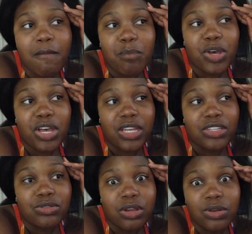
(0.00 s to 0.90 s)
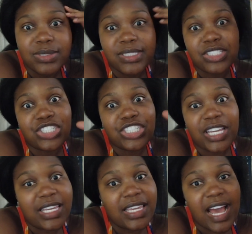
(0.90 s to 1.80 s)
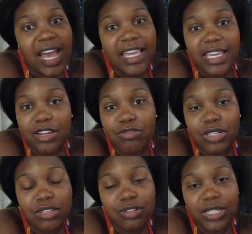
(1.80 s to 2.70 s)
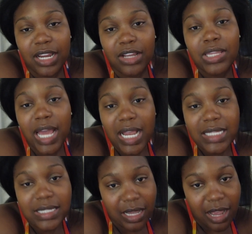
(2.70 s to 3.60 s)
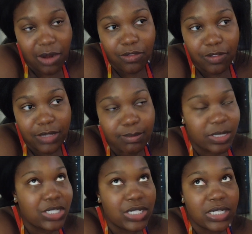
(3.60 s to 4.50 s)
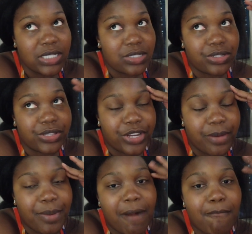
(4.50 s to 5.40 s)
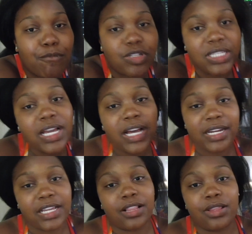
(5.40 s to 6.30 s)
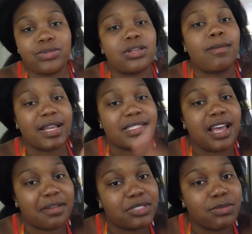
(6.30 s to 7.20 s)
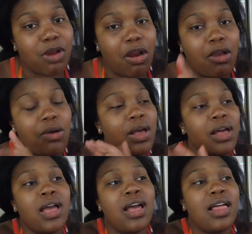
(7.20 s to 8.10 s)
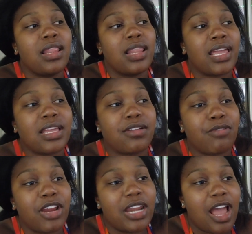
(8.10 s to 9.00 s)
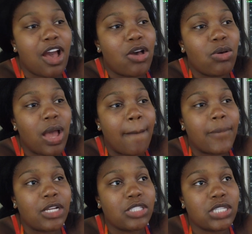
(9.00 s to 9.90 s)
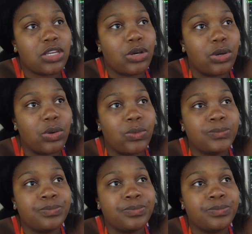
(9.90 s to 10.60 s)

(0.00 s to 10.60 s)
But, you know, since it's shaky, I can't really rely on that, because I don't know if I mentioned this earlier, but I'm really cutting it close on my time tomorrow. Like, right now, I'm about to go